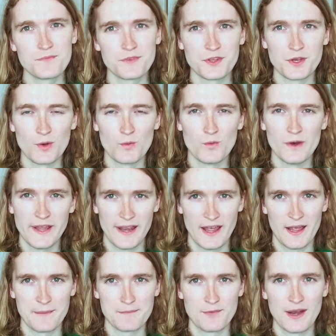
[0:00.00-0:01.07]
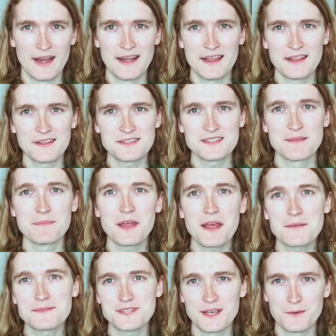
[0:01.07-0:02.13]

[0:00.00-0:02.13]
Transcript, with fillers: you know, what I'm writing, sometimes